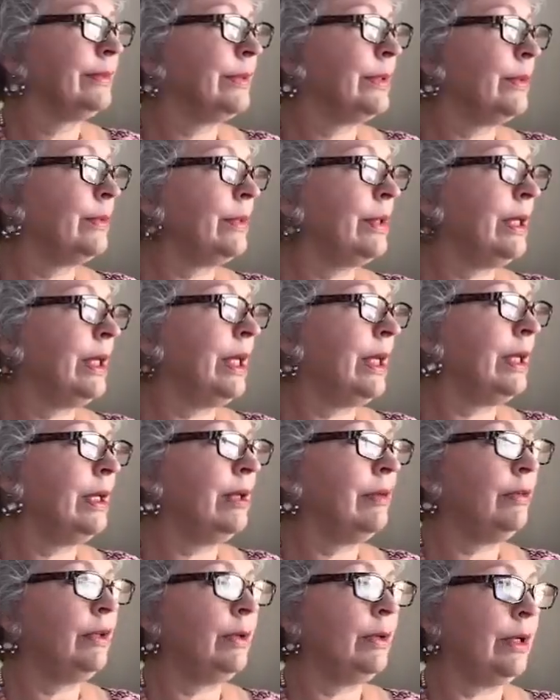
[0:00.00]
Don't think any
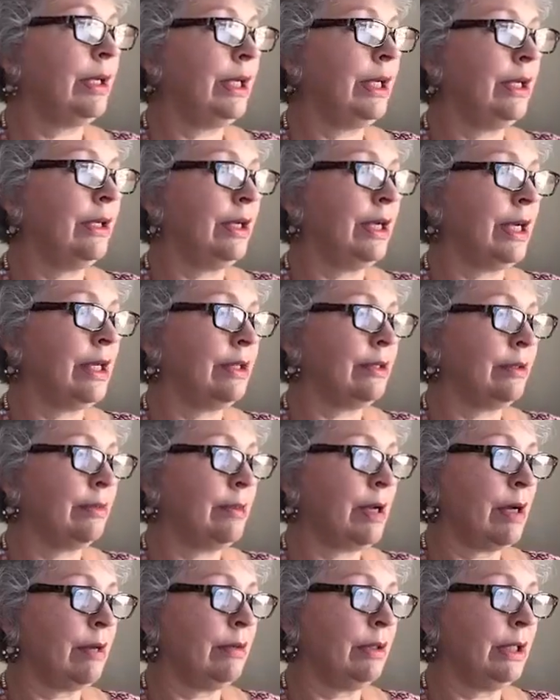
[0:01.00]
of you are here yet, so I'm
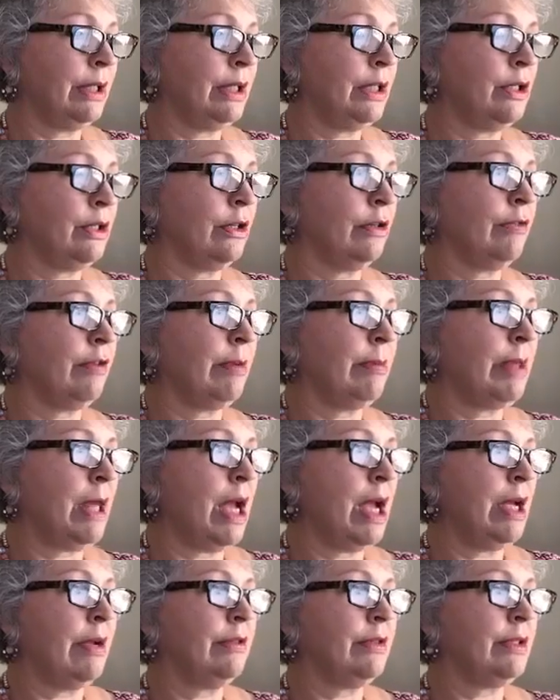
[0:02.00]
not really sure if I'm
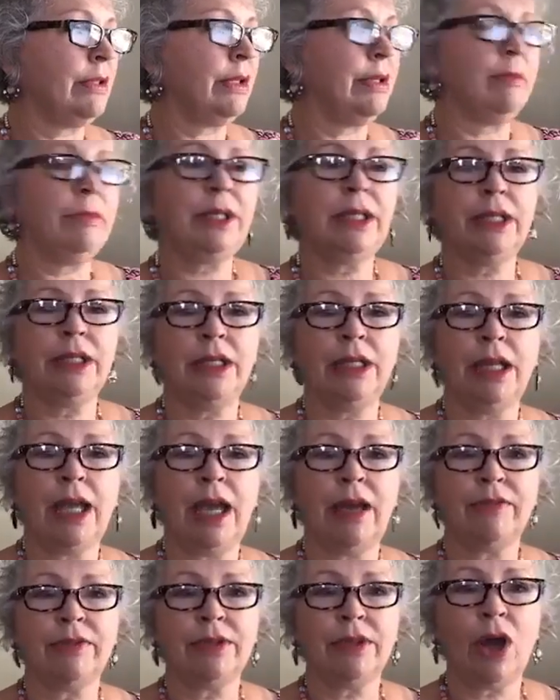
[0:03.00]
live. So give me
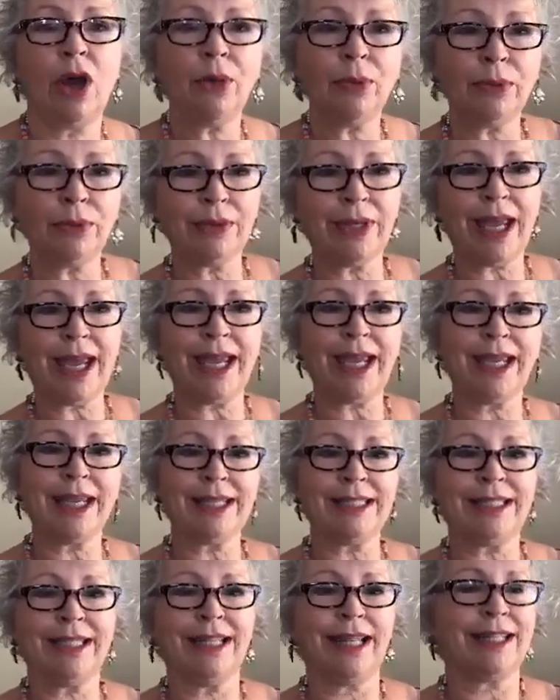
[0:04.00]
oh, yay, I
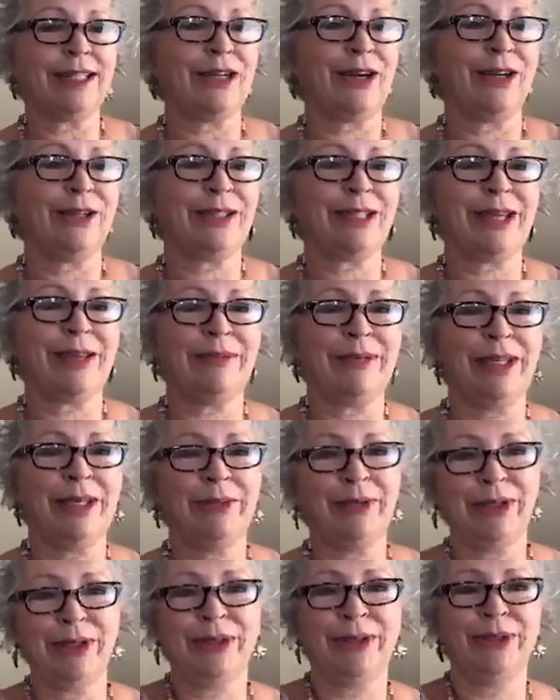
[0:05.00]
see lots of hearts coming.
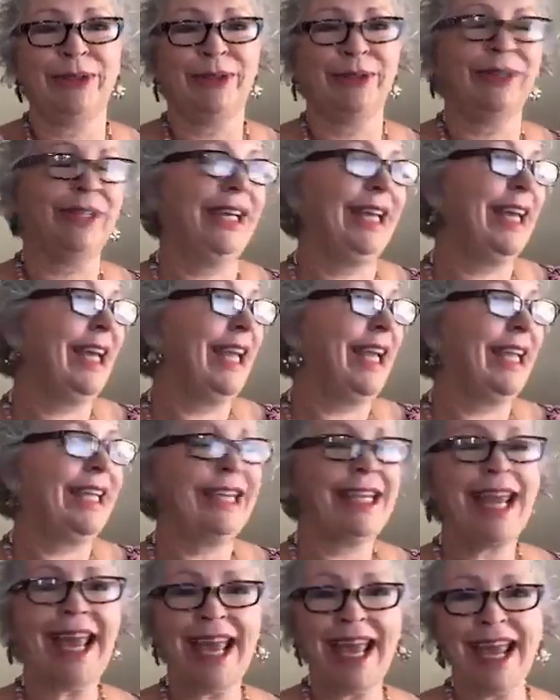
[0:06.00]
Woohoo!
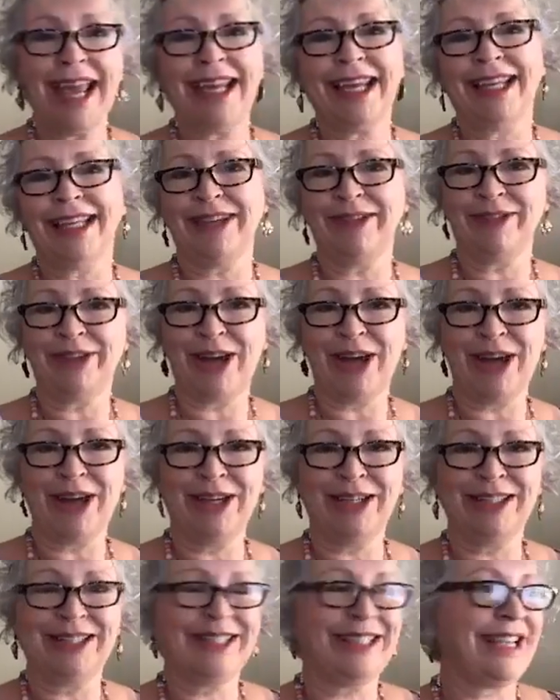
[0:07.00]
Yay, I love the
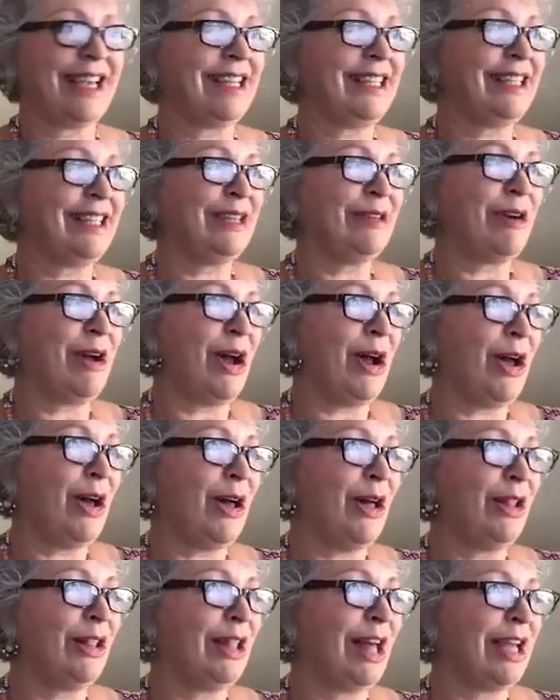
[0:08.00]
hearts. I see you
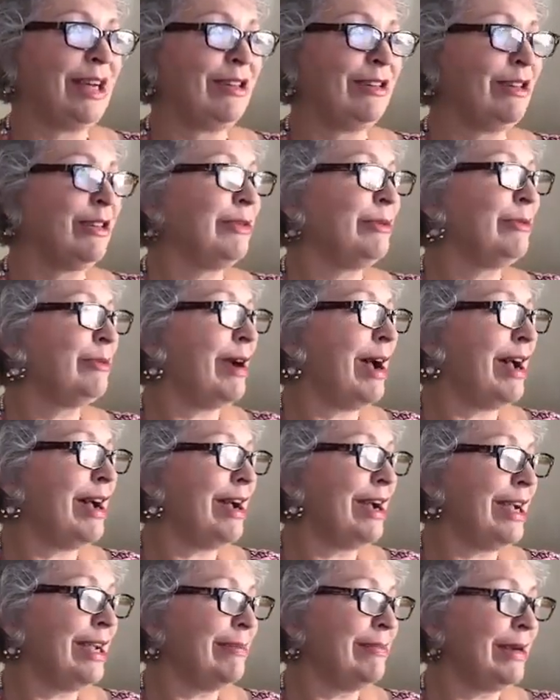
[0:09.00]
all. I don't know
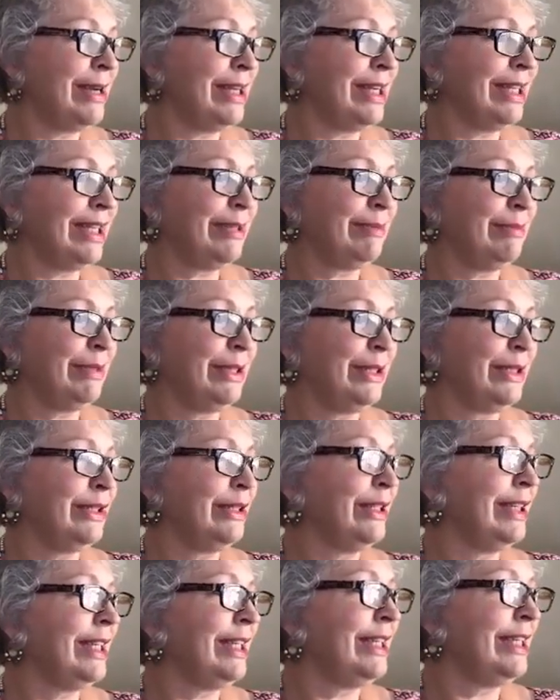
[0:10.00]
why my computer
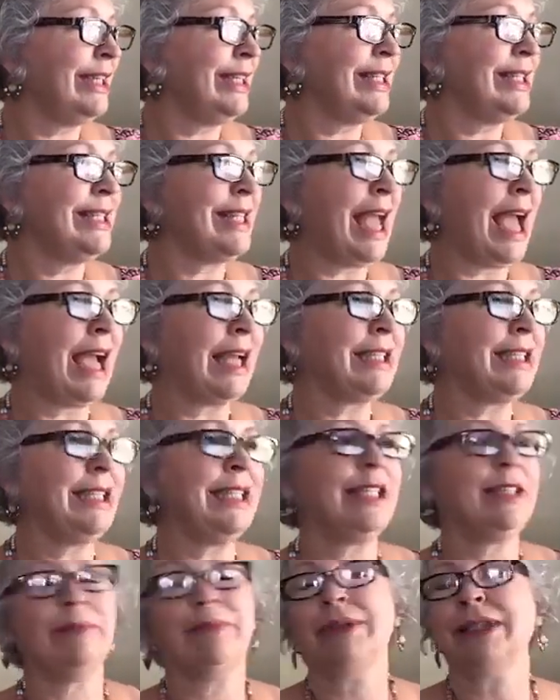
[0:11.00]
is acting
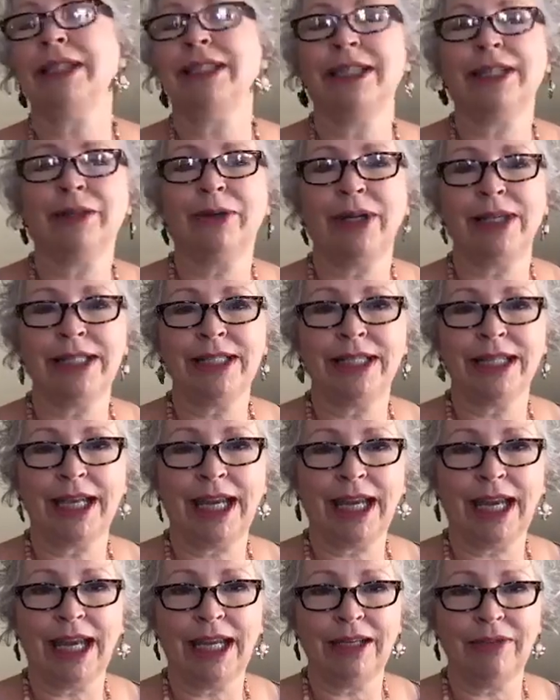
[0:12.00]
completely crazy and I
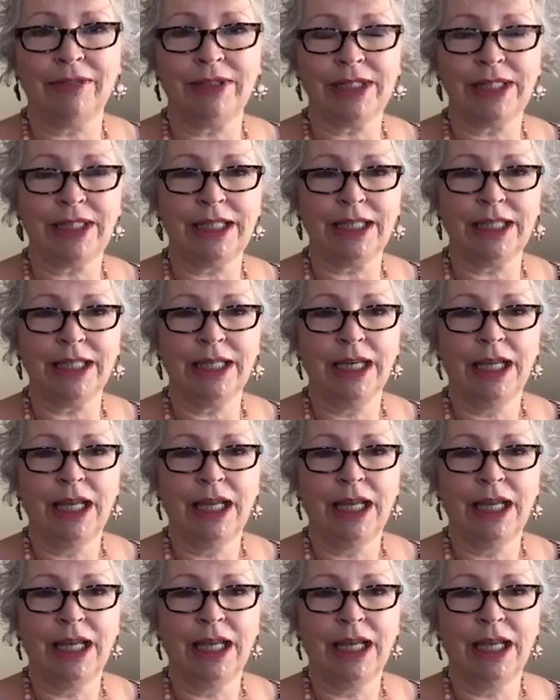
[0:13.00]
can't even see,